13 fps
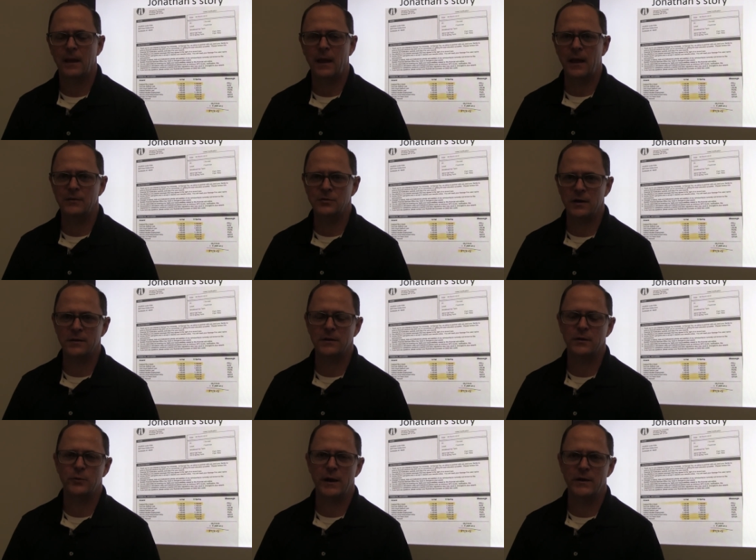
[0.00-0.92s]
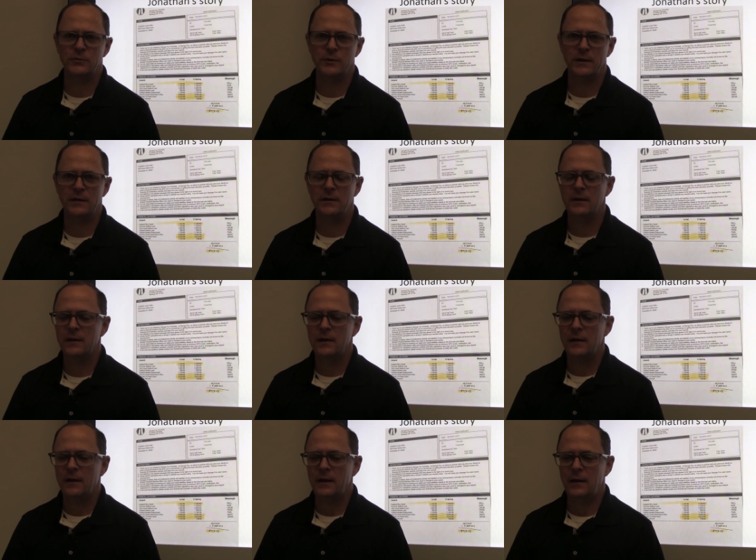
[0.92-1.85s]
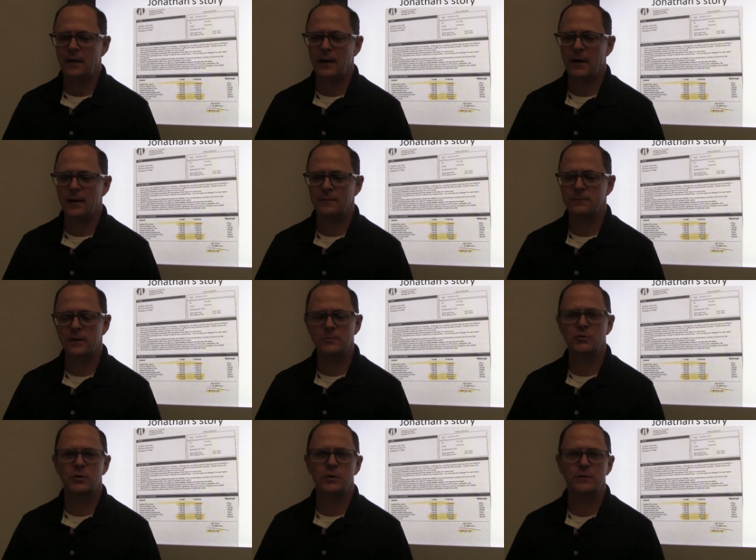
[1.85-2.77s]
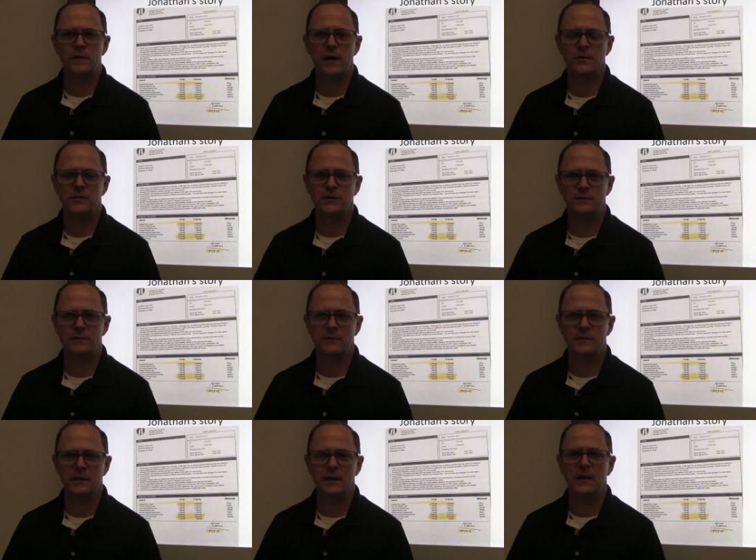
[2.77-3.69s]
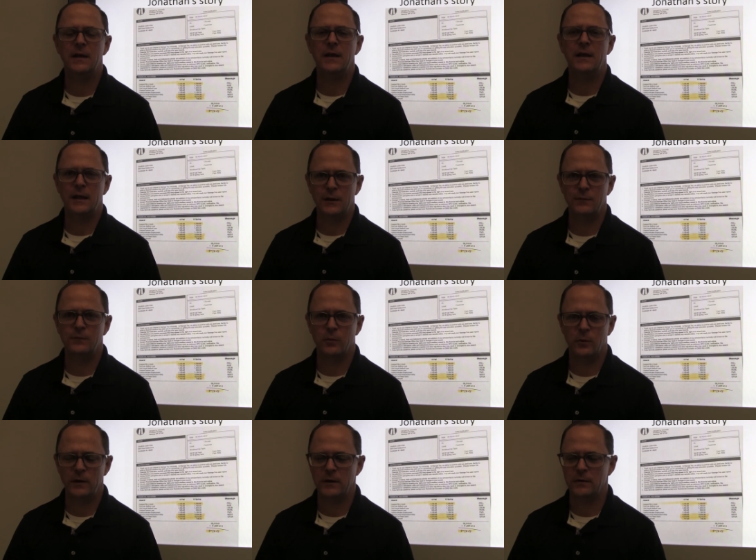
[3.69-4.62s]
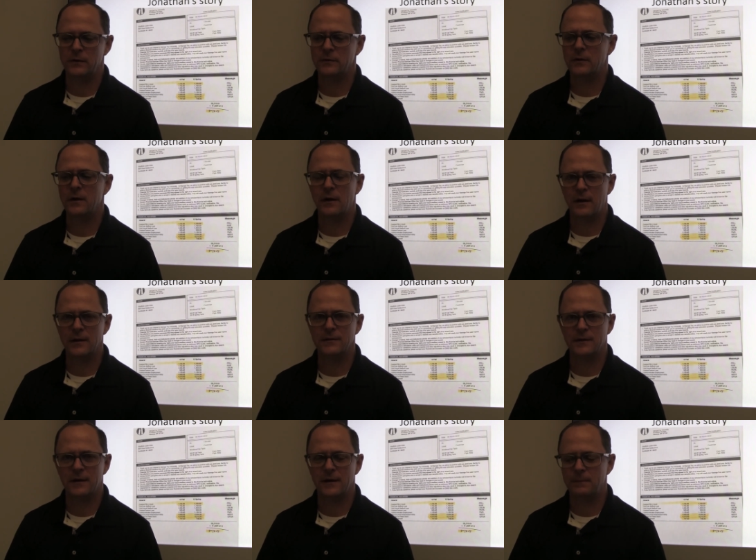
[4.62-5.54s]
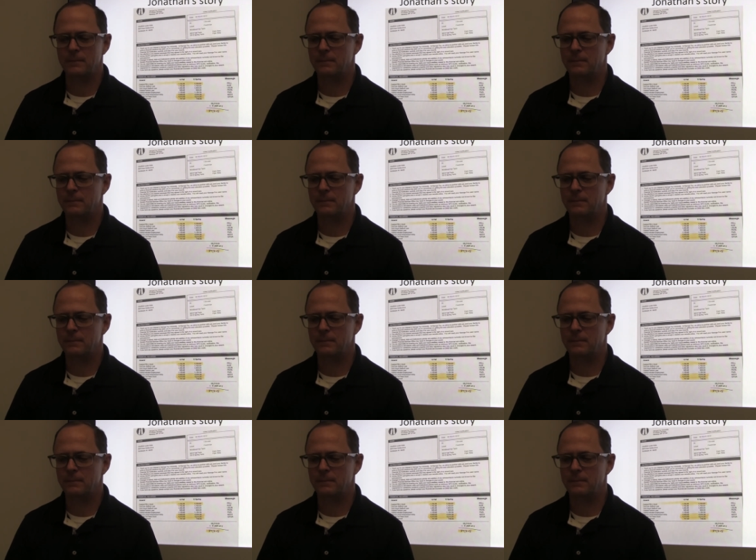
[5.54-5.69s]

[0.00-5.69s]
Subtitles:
And Jonathan graduated from George Fox University in 4 years on time.